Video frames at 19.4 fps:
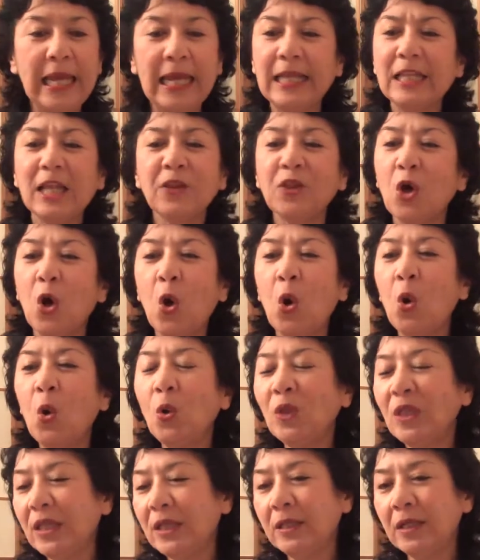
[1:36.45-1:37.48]
and let the
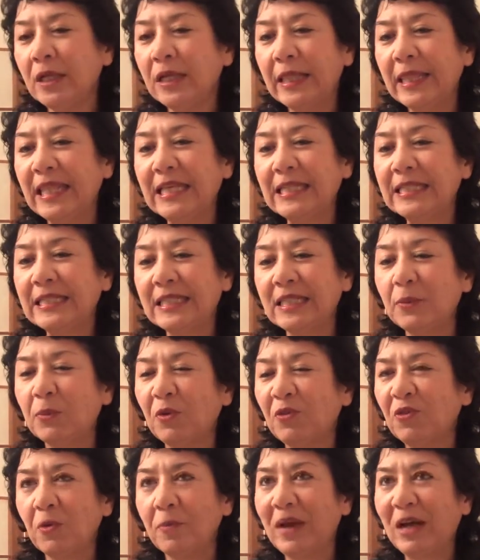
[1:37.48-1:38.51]
whole thing simmer
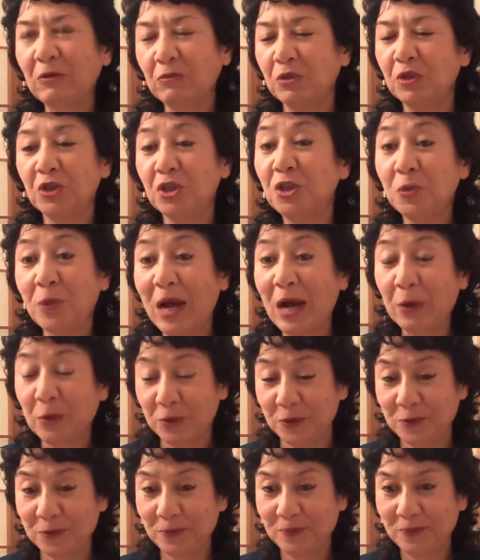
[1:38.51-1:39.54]
for about 2
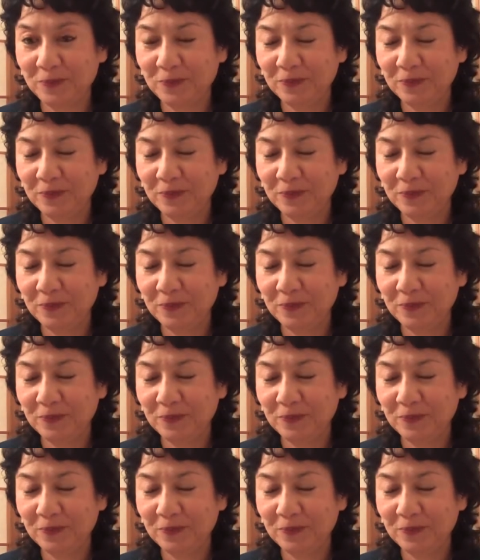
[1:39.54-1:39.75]
hours.